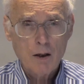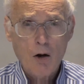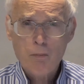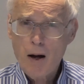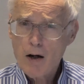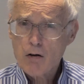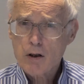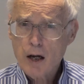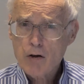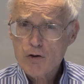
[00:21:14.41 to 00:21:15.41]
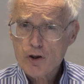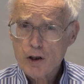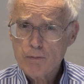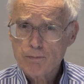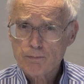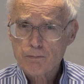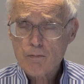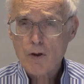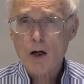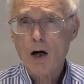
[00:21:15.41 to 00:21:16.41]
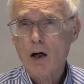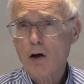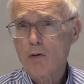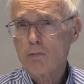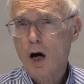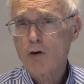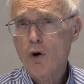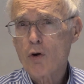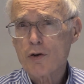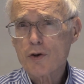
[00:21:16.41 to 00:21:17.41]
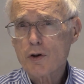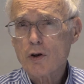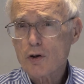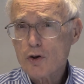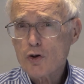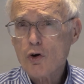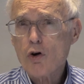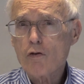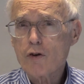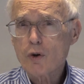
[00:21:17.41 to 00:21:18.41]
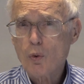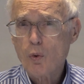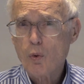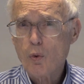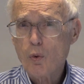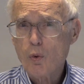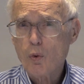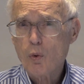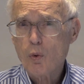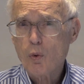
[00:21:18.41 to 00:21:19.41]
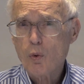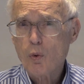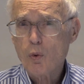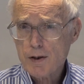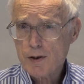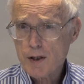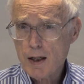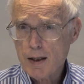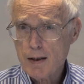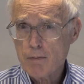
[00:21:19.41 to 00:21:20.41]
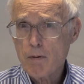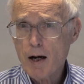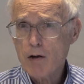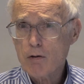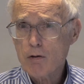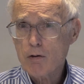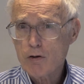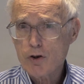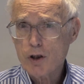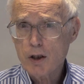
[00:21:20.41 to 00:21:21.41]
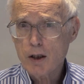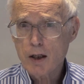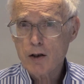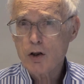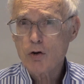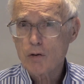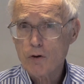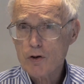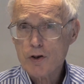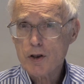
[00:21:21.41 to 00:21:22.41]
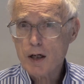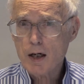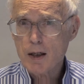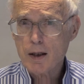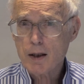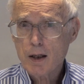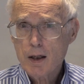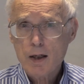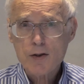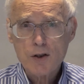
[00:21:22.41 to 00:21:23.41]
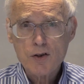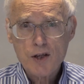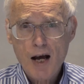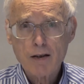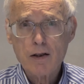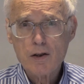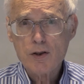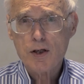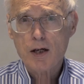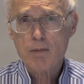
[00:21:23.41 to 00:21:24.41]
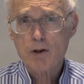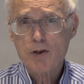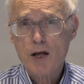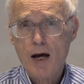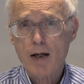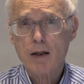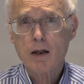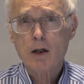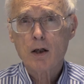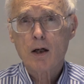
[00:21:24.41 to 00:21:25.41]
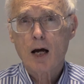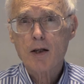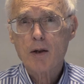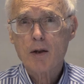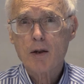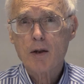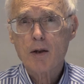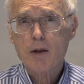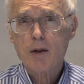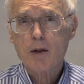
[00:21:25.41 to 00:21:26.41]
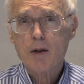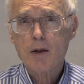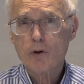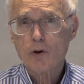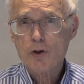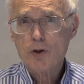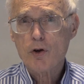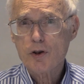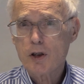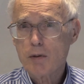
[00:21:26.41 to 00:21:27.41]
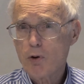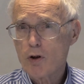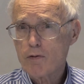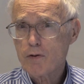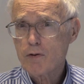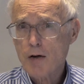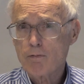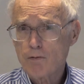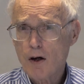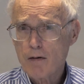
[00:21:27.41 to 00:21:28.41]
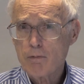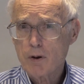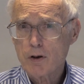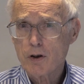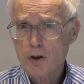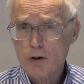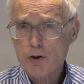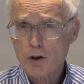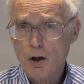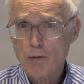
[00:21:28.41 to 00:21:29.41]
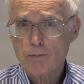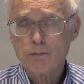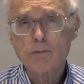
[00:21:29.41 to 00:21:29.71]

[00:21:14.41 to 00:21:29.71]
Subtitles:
Now, matter and energy are known as conserved quantities. That is to say, the matter and energy in the universe today is exactly the same as that at the beginning of the universe 13.75 million years ago.